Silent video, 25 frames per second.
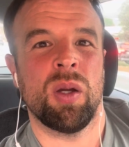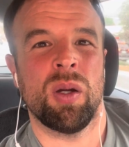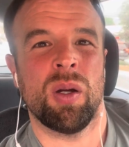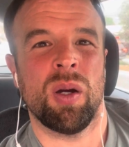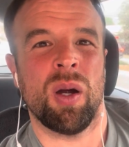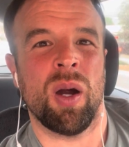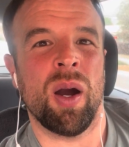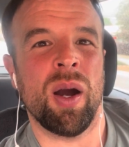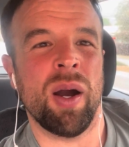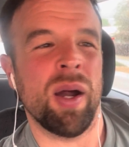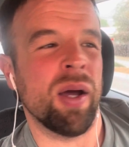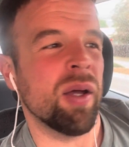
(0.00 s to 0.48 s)

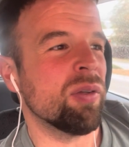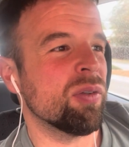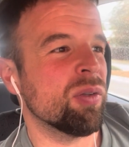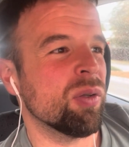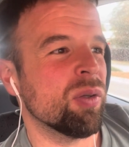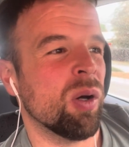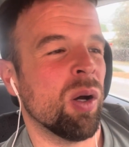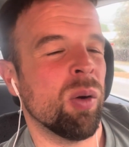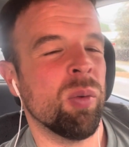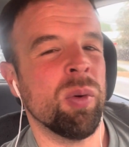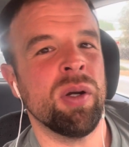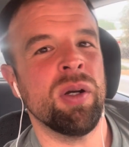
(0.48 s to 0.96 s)
All right, so
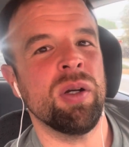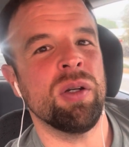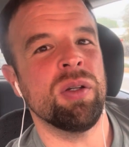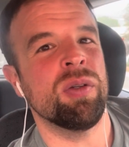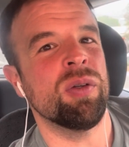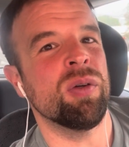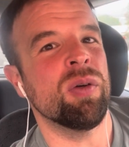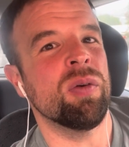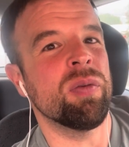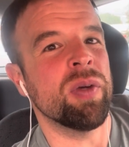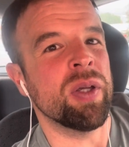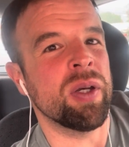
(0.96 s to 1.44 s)
I wanted to
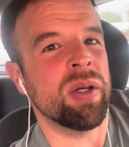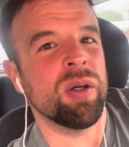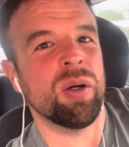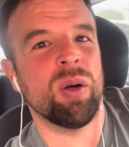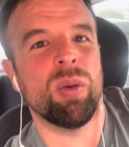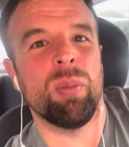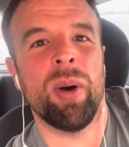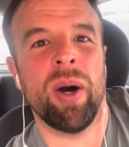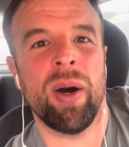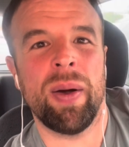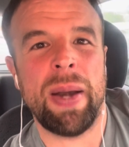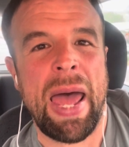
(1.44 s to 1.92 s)
do a video
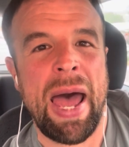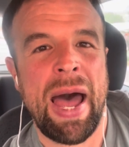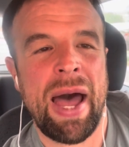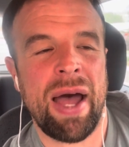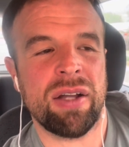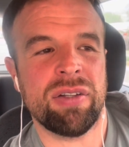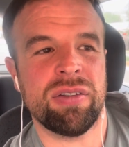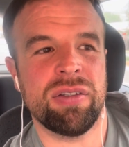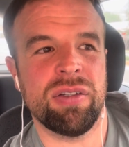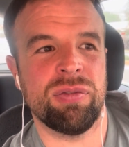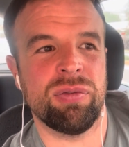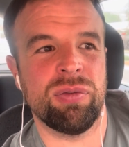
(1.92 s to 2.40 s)
about
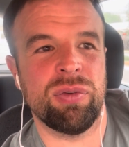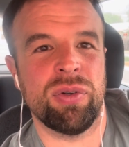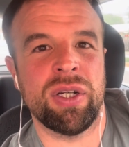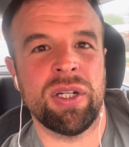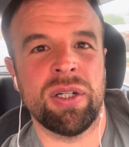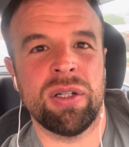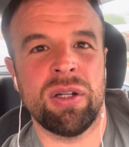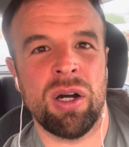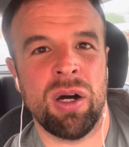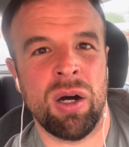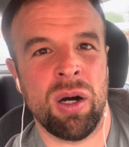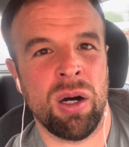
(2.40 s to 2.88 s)
active
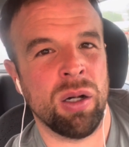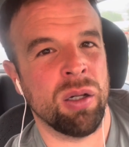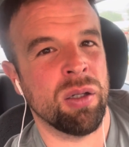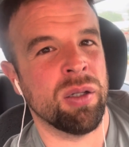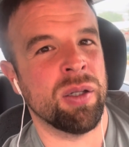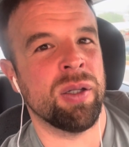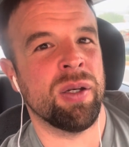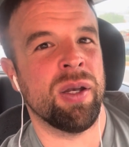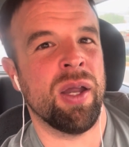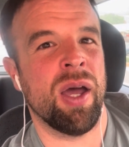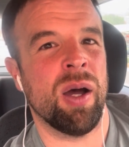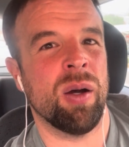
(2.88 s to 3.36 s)
recall
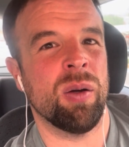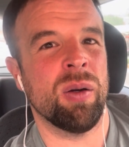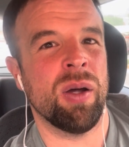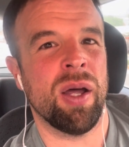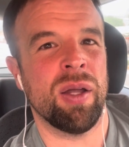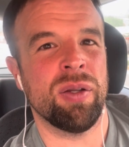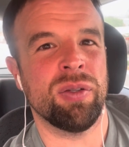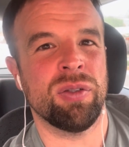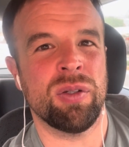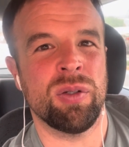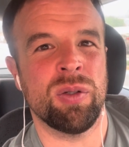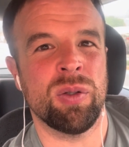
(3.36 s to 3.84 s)
and how it
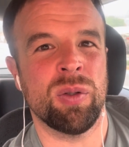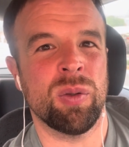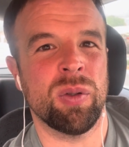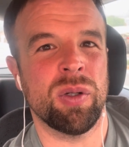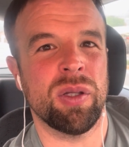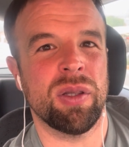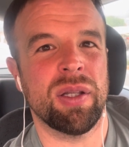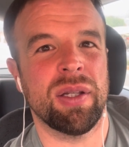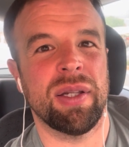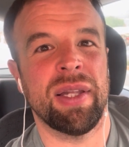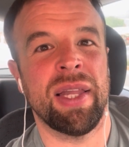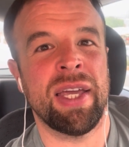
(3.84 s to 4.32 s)
has to do
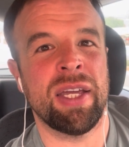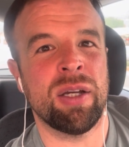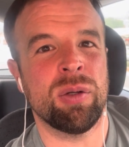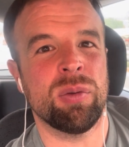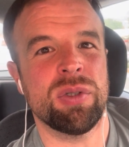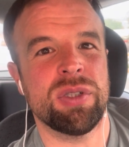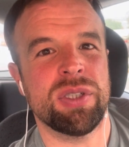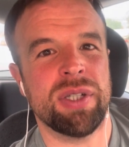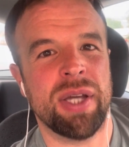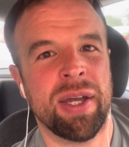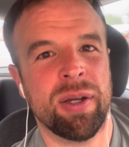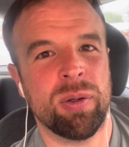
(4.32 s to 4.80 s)
with
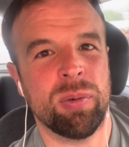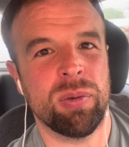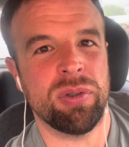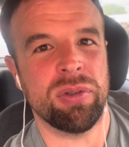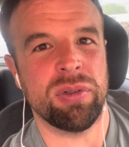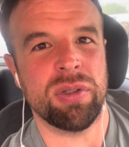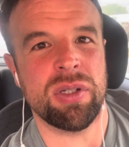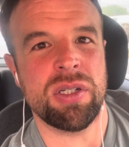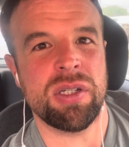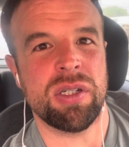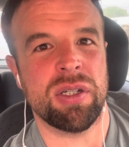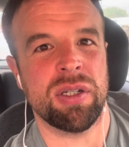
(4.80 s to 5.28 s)
language
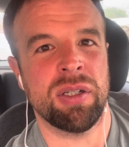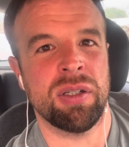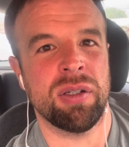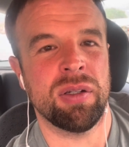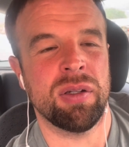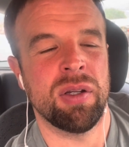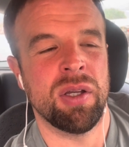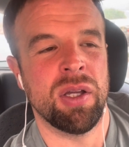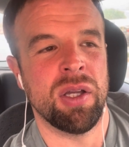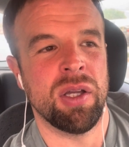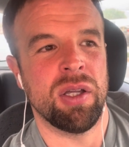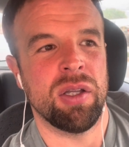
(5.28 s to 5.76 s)
acquisition.
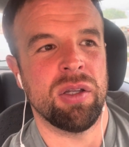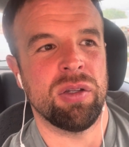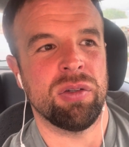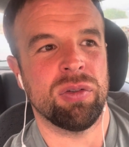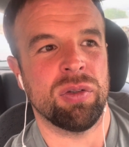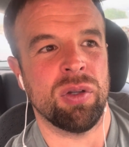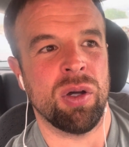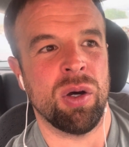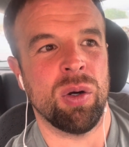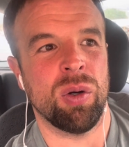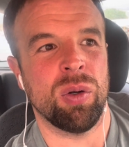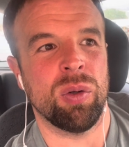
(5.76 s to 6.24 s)

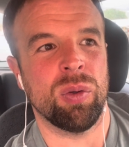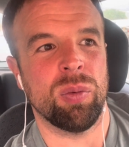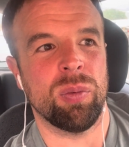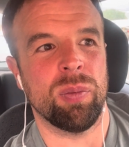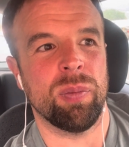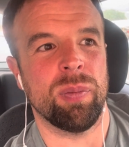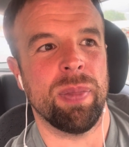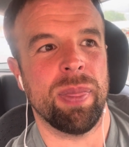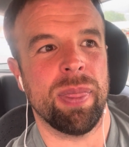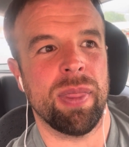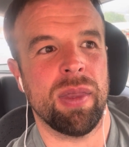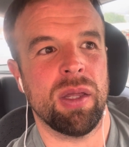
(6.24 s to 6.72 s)
So,
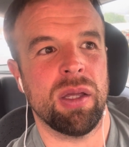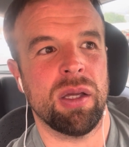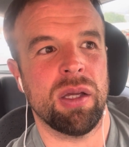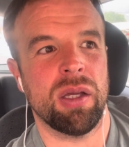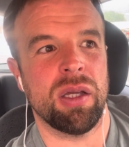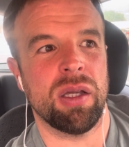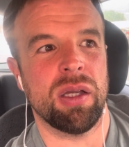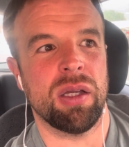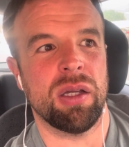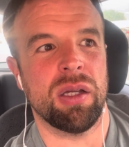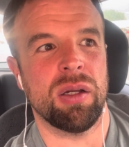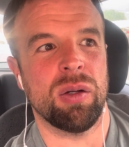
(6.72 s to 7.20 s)

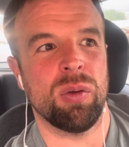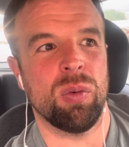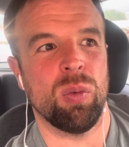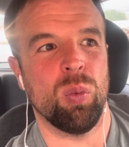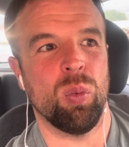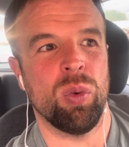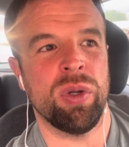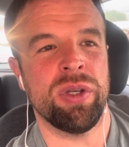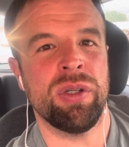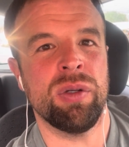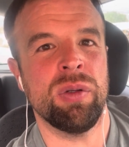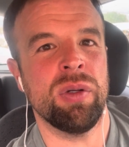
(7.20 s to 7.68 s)

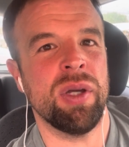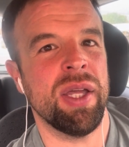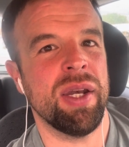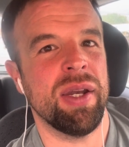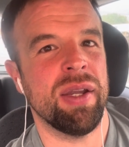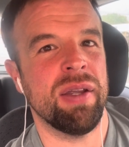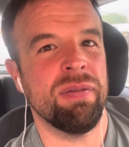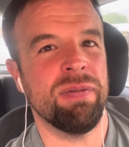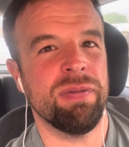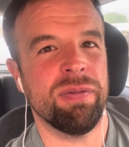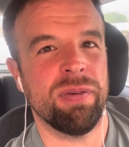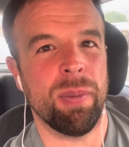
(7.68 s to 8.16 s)
when you get
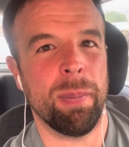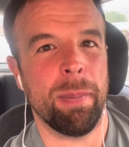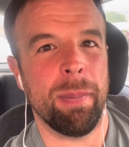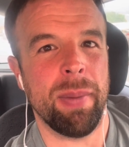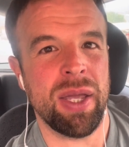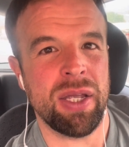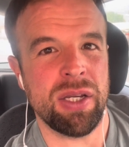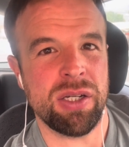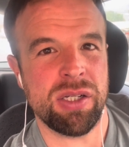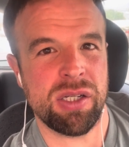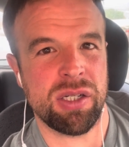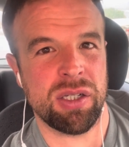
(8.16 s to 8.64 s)

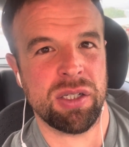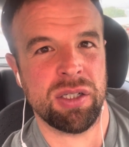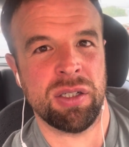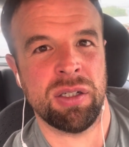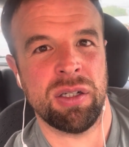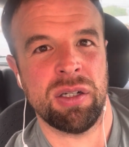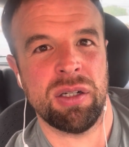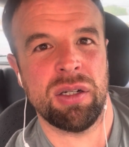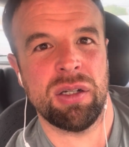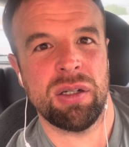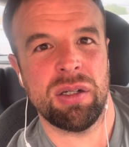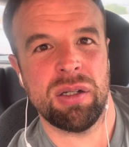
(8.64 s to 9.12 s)

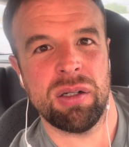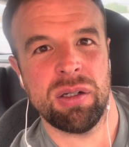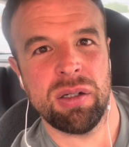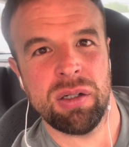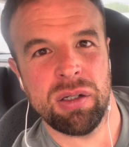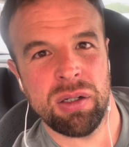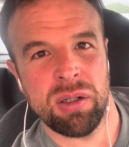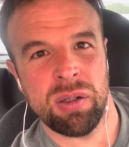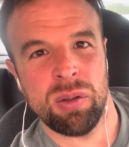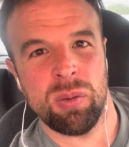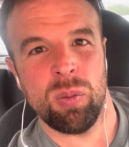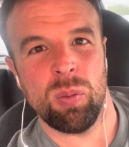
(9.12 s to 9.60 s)
information,
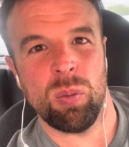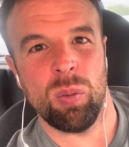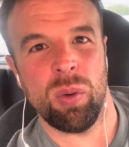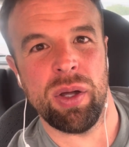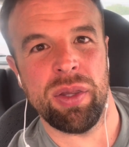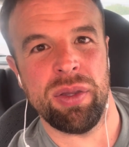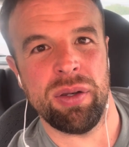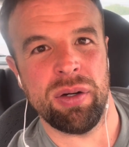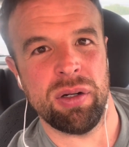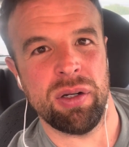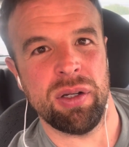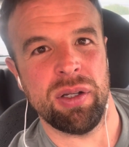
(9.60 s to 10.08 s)

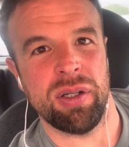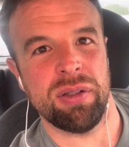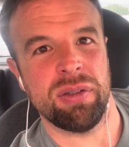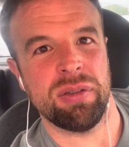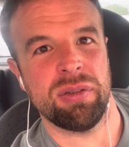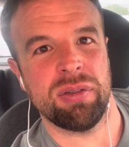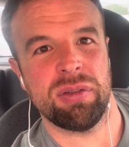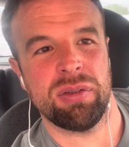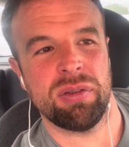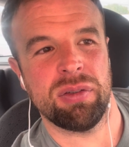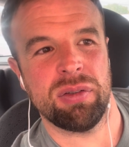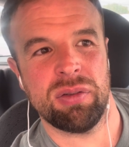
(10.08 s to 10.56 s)
whether
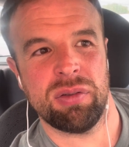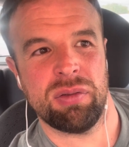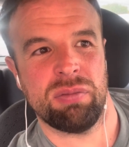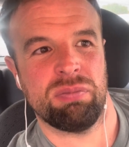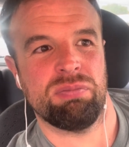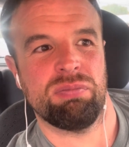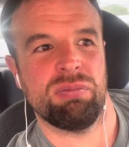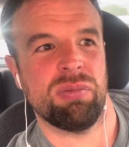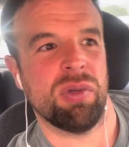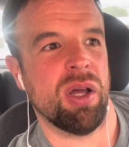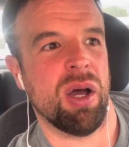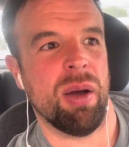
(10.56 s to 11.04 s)
it's
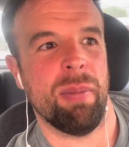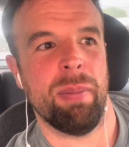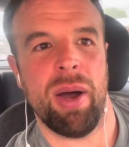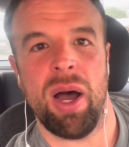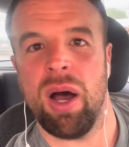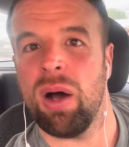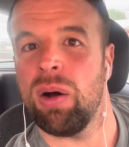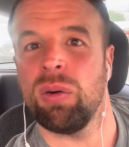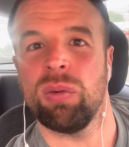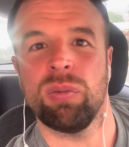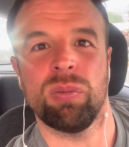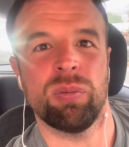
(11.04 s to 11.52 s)

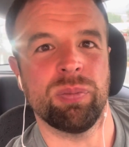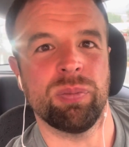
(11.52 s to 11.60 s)
about